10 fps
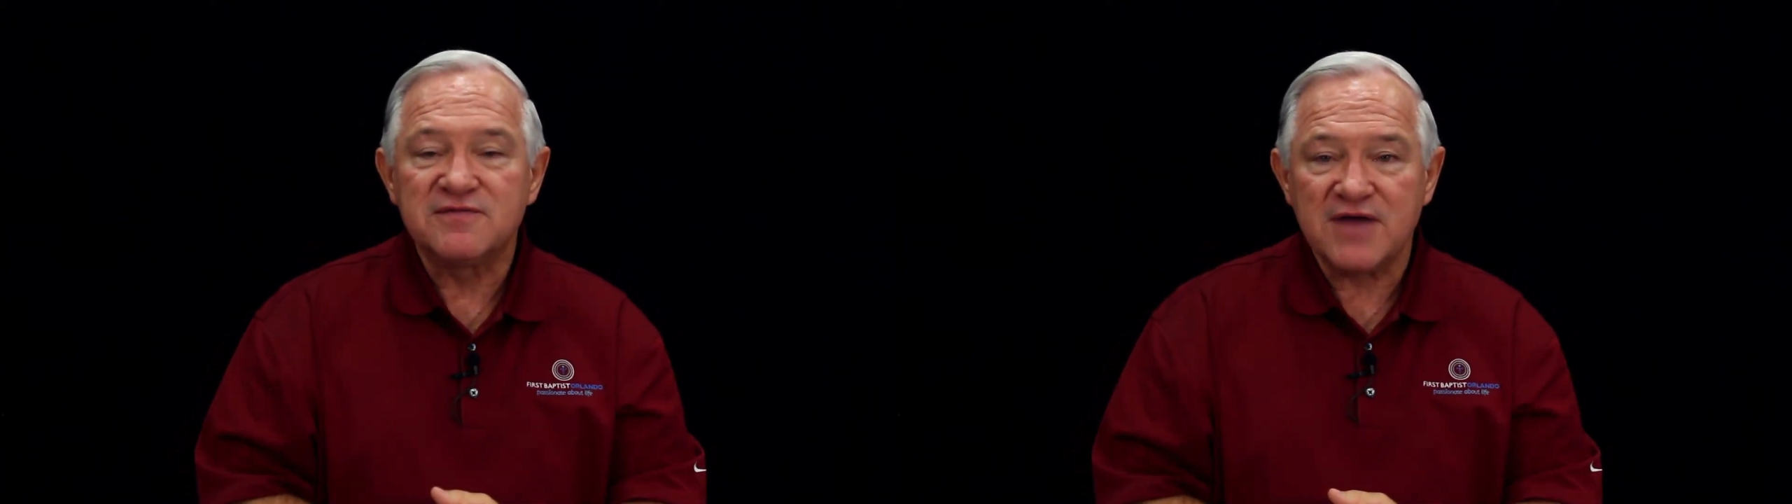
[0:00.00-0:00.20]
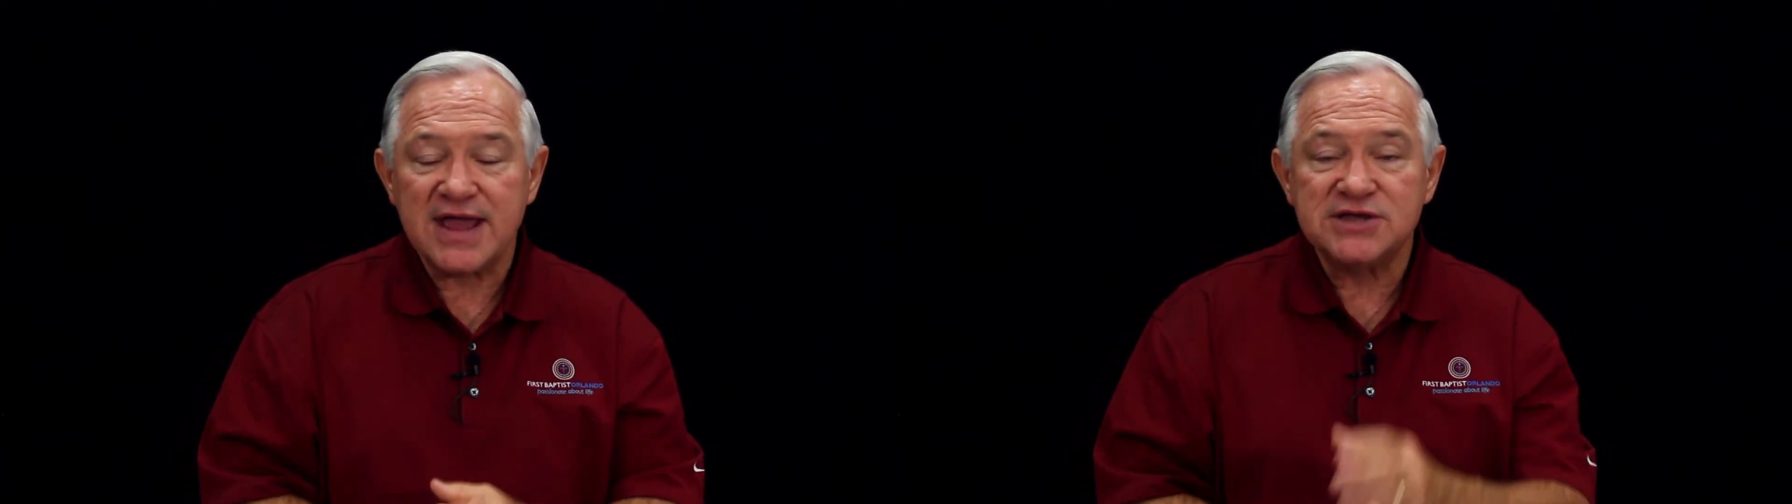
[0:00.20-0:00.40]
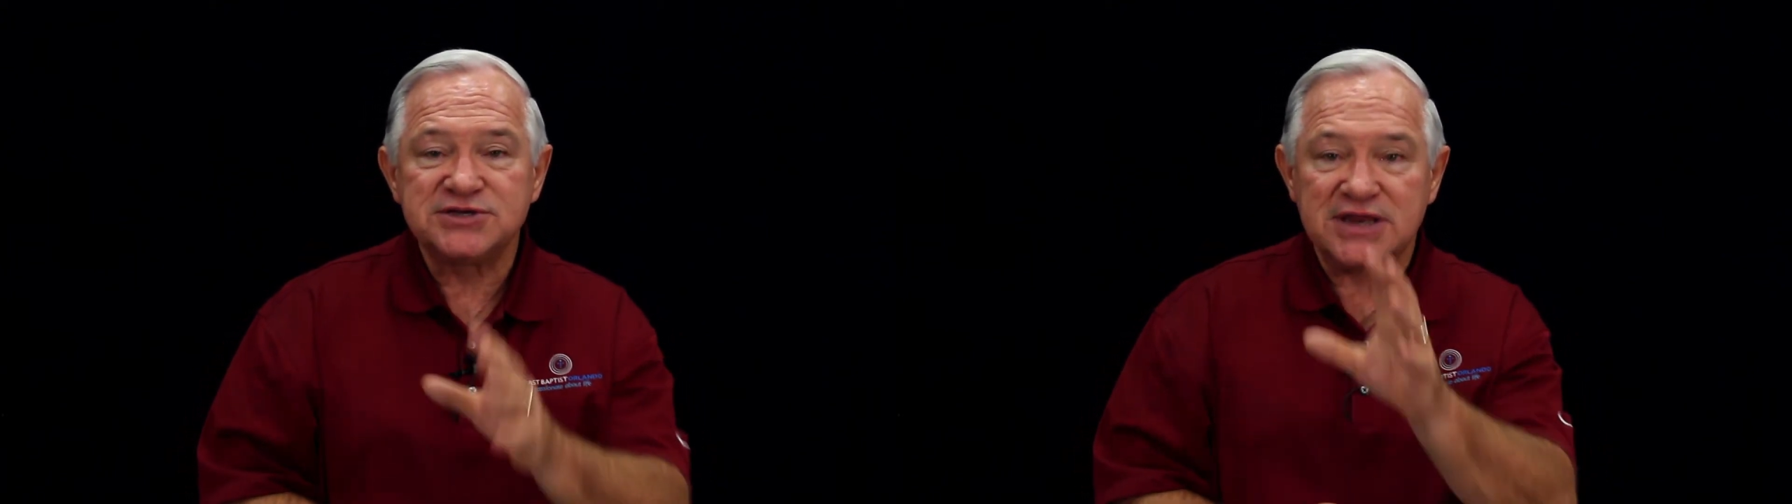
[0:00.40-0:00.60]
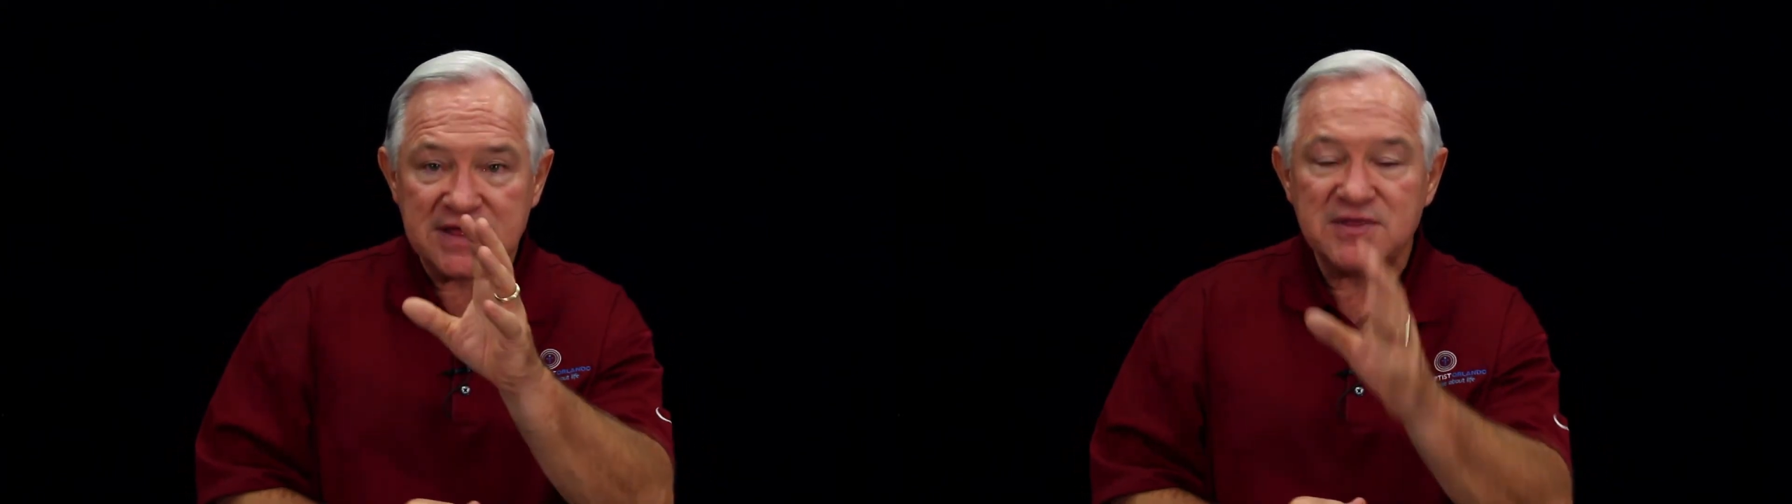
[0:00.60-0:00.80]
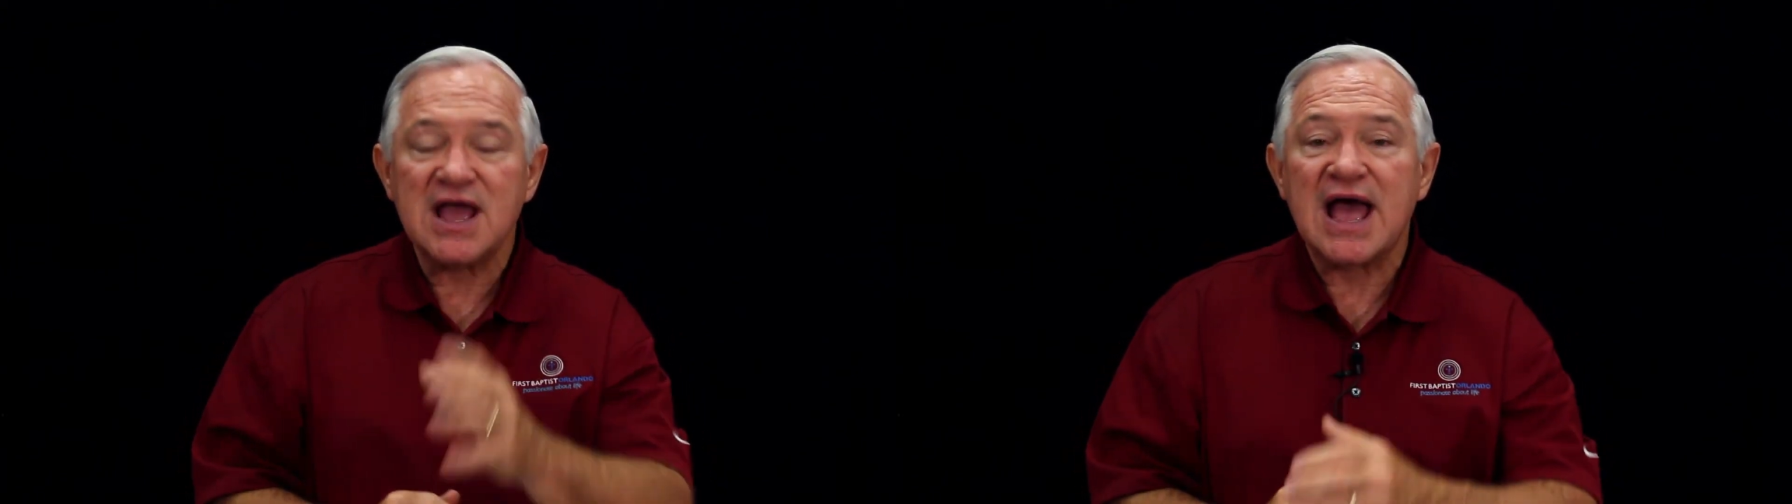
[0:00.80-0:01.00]
face and
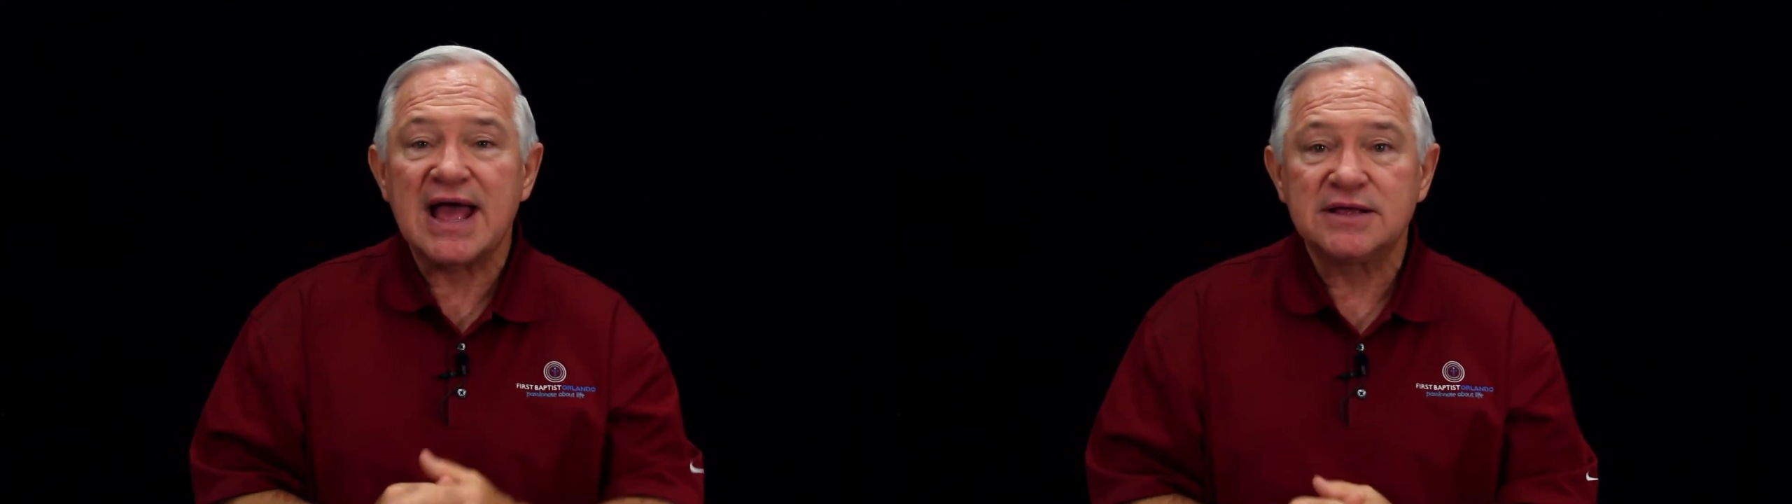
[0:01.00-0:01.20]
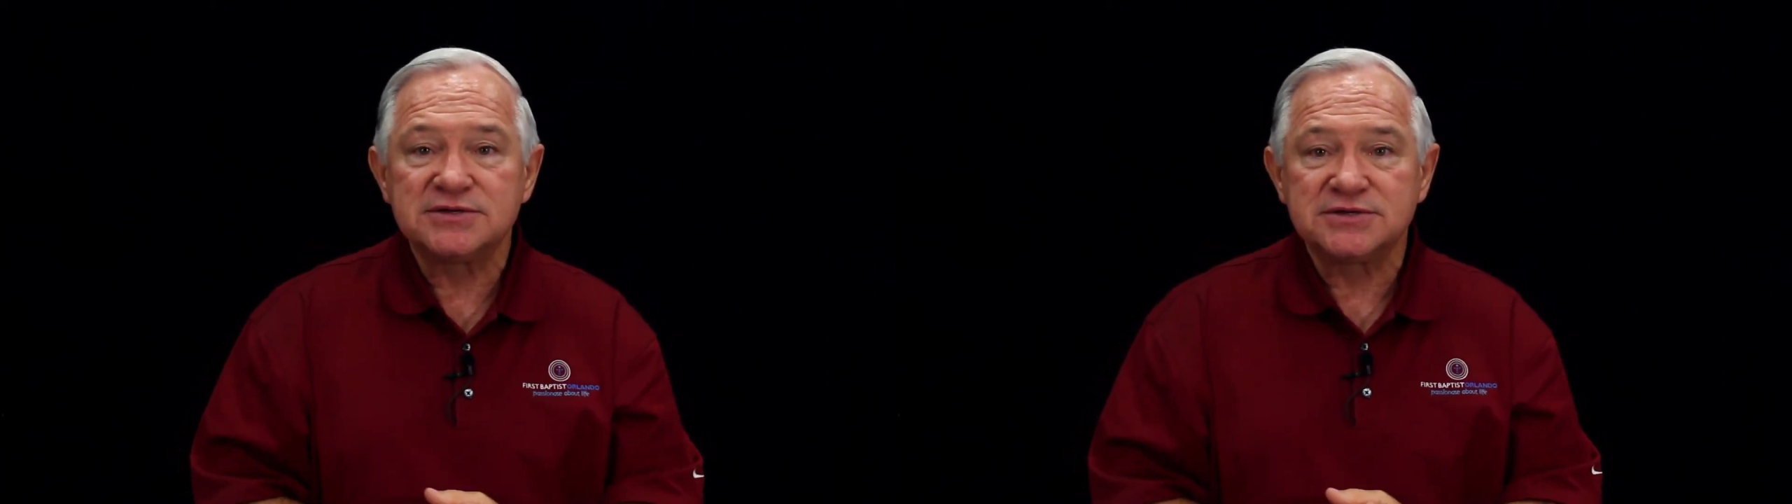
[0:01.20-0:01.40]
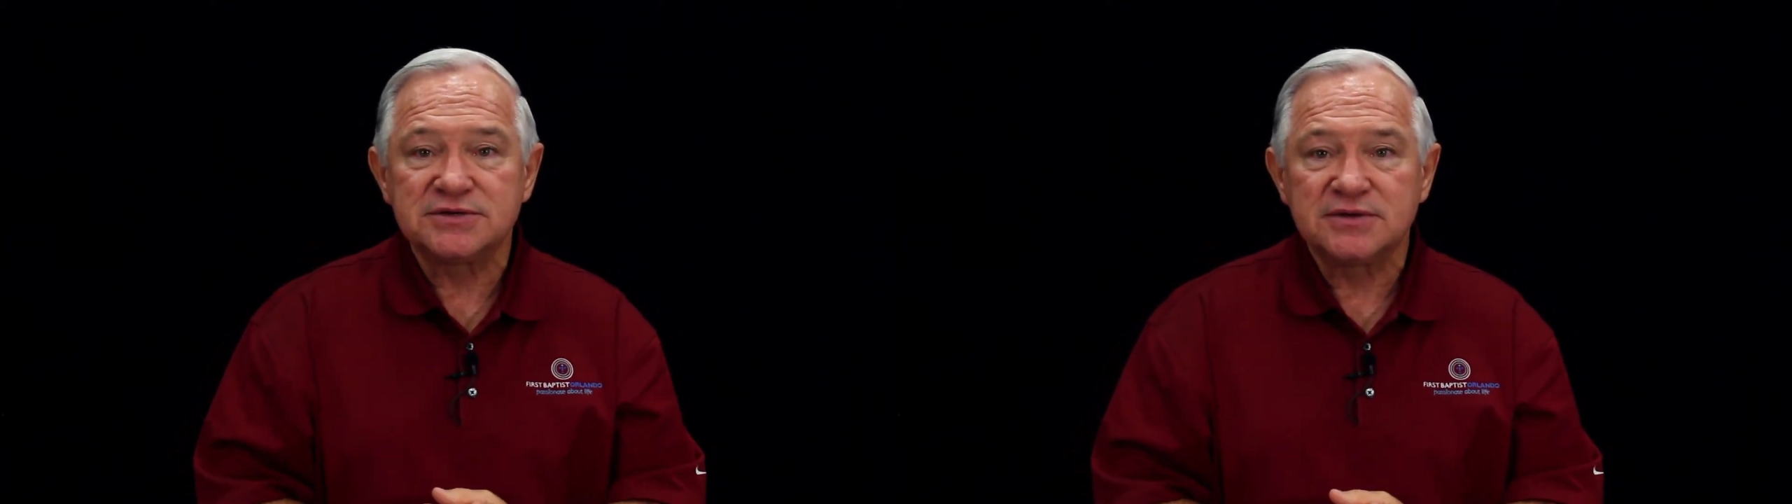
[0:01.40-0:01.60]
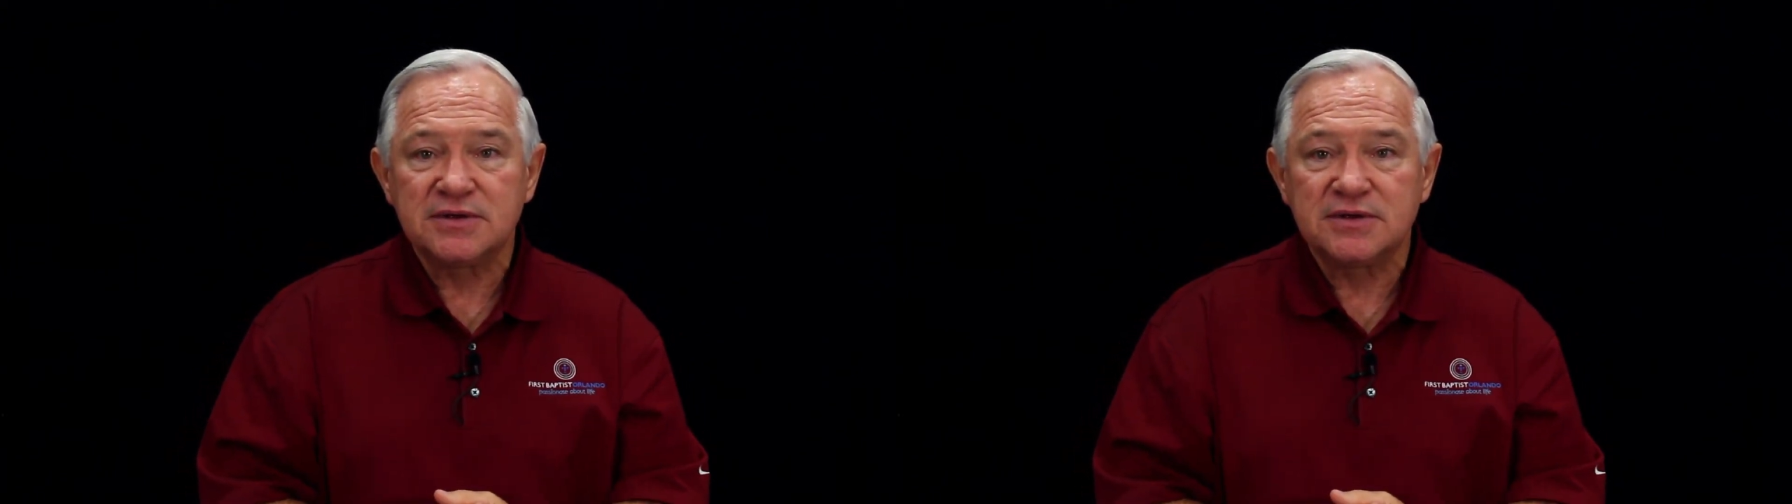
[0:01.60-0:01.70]
in the eyes,